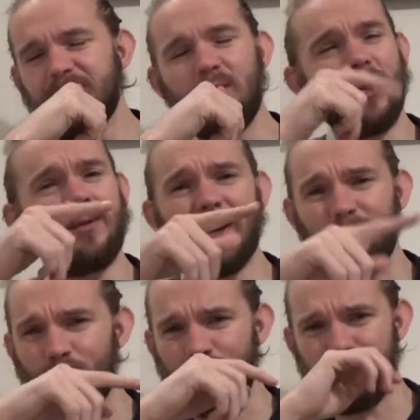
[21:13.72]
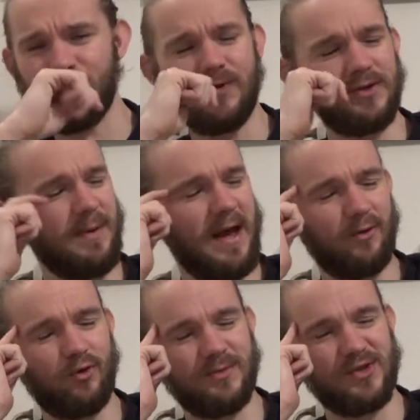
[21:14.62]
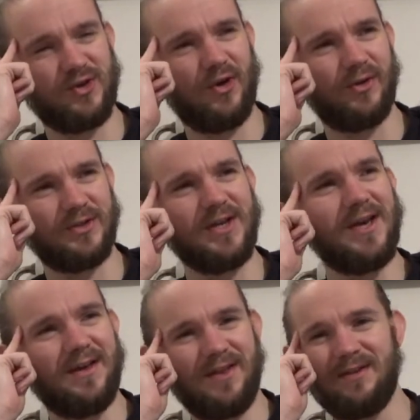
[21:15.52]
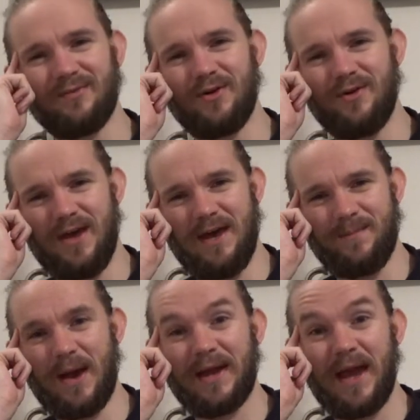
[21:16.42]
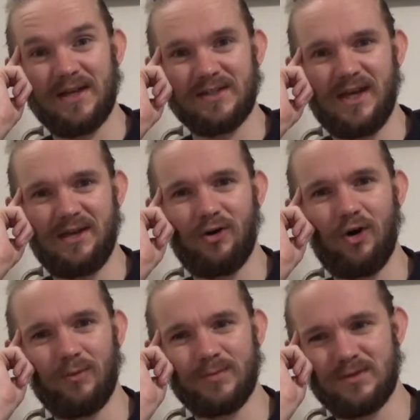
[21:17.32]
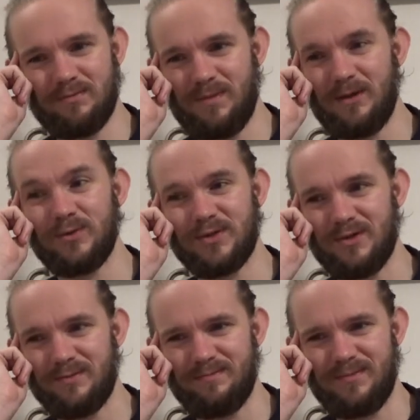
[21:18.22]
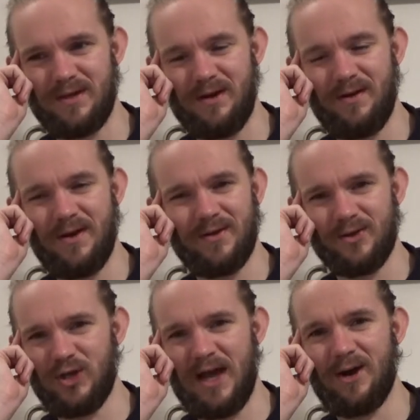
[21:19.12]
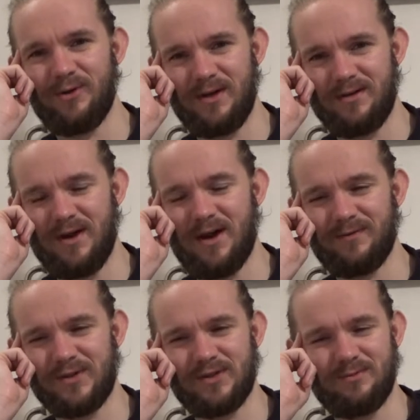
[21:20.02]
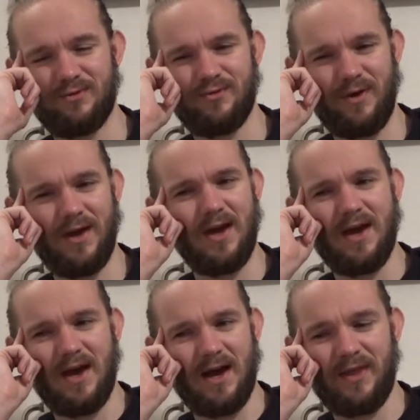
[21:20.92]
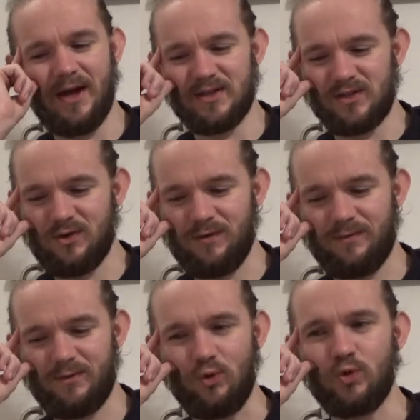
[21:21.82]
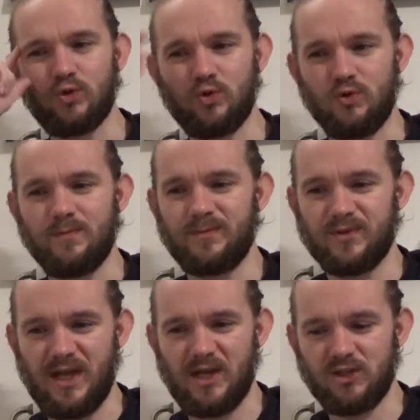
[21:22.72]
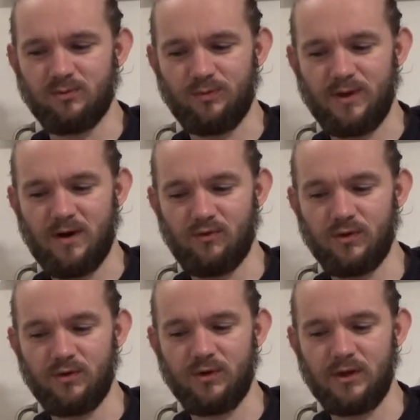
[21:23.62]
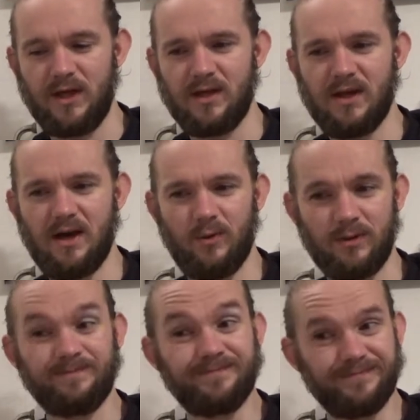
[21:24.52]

One of my local breweries back home in Scotland, they've got um, a Cascade hopped Pilsner beer, the Schiehallion Harviestoun Brewery, and that's a sort of go-to sessionable beer. I really, really like that one.